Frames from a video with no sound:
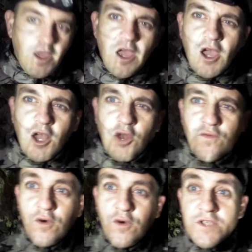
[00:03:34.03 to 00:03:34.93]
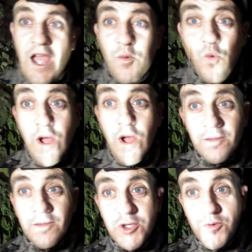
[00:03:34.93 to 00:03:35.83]
Hello folks and welcome
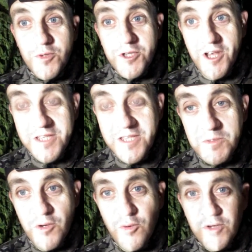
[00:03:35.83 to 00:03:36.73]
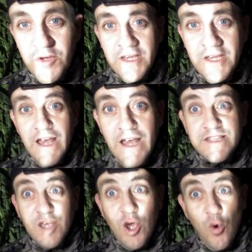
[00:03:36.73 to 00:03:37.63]
to tonight's episode. Yes,
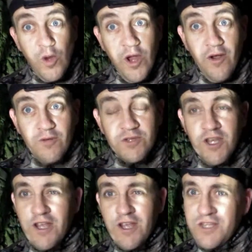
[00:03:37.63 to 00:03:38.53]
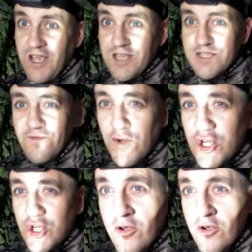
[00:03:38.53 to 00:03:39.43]
we are out tonight. Yes, very
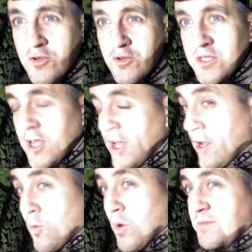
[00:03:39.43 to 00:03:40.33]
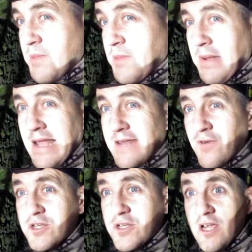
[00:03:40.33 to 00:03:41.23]
short notice. It wasn't been planned for
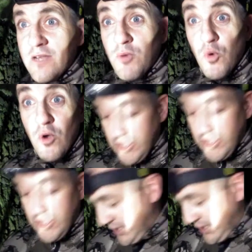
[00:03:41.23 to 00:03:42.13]
tonight, but we're out tonight.